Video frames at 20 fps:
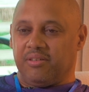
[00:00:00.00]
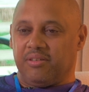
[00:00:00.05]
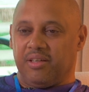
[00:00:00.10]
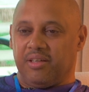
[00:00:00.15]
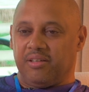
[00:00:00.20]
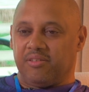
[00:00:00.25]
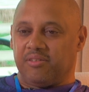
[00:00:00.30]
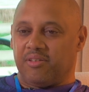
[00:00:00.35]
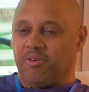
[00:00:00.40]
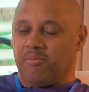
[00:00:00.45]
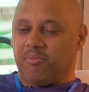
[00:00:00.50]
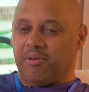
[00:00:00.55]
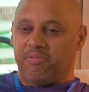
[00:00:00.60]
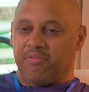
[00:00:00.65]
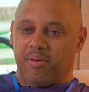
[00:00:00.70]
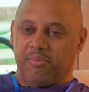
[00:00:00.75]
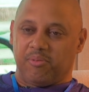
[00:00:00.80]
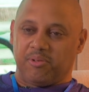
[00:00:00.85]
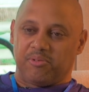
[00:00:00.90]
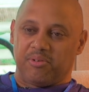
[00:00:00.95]
has all my
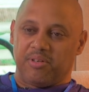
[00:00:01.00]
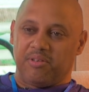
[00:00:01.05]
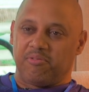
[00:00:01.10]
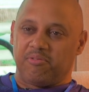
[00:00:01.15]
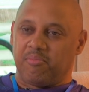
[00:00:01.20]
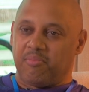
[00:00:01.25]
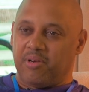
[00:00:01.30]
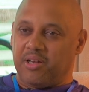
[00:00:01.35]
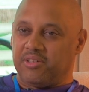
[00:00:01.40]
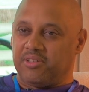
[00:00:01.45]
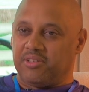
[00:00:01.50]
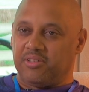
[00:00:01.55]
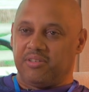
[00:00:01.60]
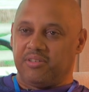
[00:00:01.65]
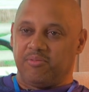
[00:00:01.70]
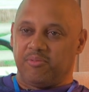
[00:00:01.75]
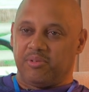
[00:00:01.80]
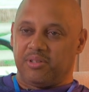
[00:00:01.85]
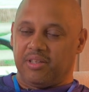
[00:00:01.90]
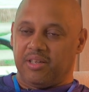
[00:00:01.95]
family tree
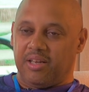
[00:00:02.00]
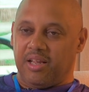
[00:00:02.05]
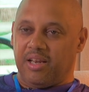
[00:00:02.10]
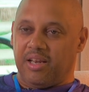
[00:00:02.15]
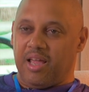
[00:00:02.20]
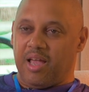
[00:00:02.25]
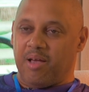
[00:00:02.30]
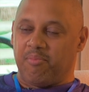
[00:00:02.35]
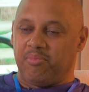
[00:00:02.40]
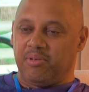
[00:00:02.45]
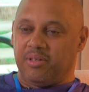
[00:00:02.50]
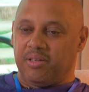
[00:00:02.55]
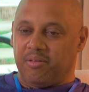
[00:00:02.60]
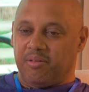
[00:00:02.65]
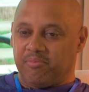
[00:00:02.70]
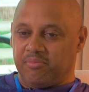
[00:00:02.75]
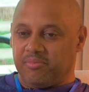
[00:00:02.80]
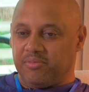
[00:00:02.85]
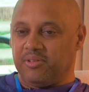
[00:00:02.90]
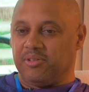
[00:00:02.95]
information within that app, but
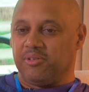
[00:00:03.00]
I'm